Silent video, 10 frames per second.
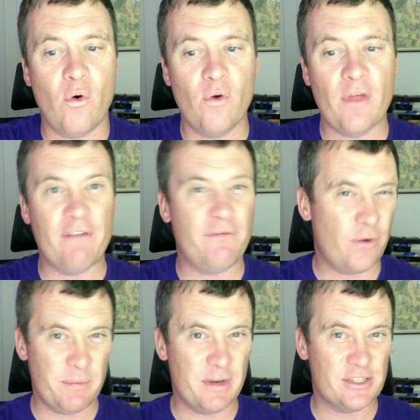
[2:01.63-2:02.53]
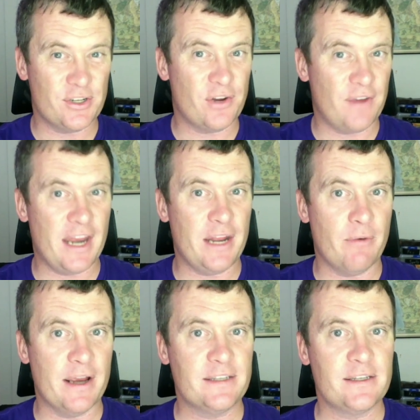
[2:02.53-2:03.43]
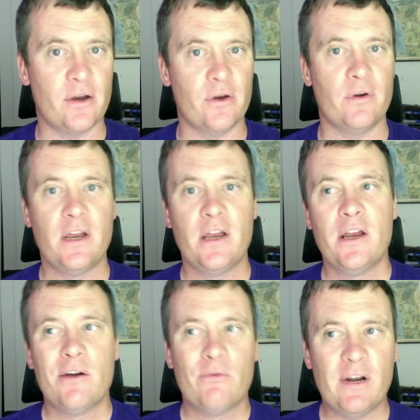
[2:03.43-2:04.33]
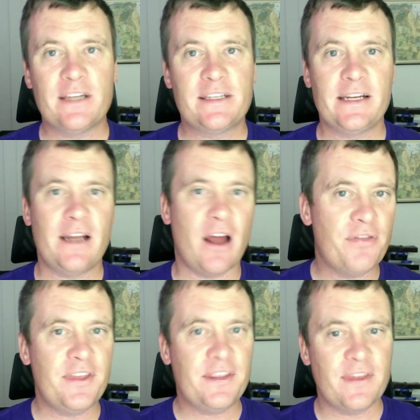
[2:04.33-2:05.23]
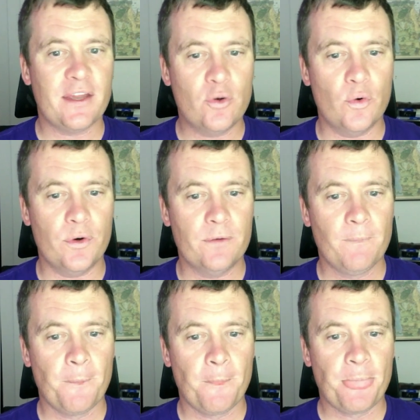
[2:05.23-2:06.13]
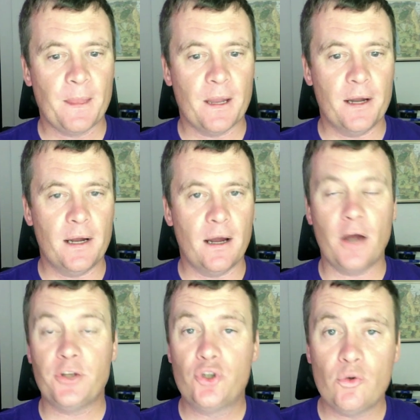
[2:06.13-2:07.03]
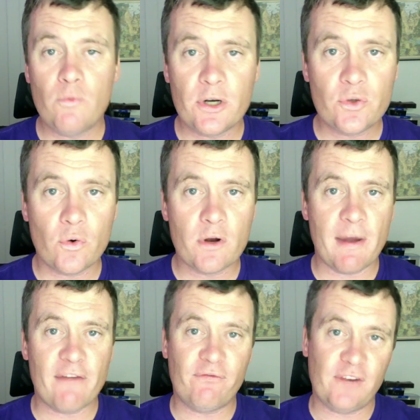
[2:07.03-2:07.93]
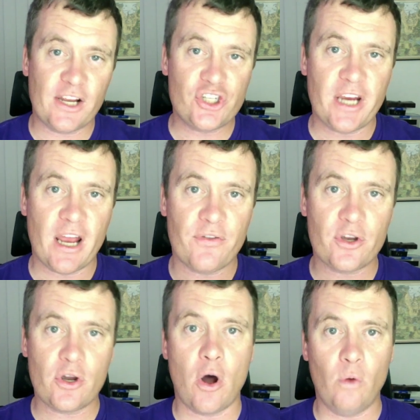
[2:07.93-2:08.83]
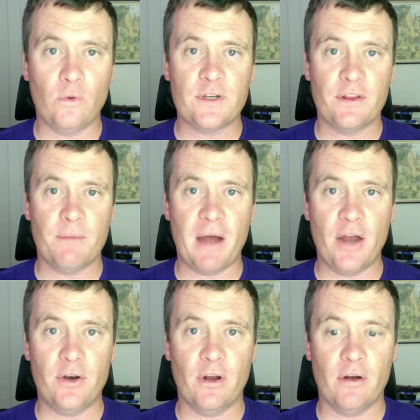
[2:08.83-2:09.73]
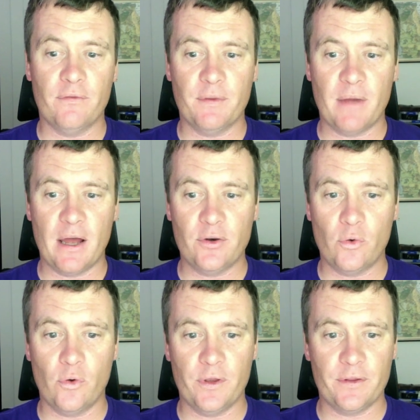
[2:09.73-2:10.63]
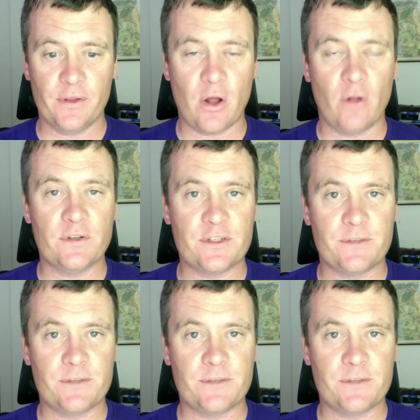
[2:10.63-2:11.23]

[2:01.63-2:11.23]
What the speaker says: that 40 minutes is over anyway. So realistically, I think they're good. I do want to talk about fleshing out the cult, the barn door, the cultists.